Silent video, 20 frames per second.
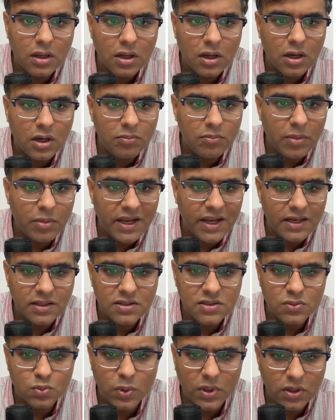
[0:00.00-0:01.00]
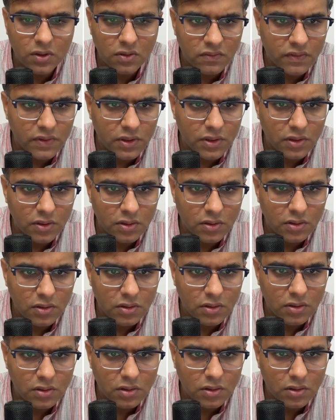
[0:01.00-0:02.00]
a minus 1 over here.
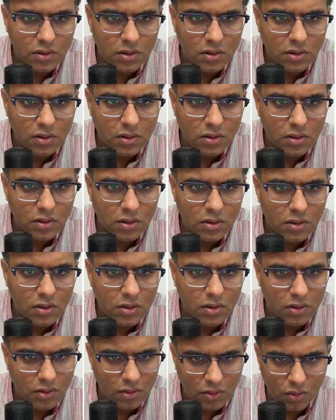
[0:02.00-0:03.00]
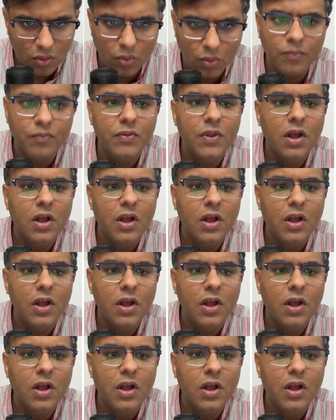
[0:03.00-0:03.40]
No.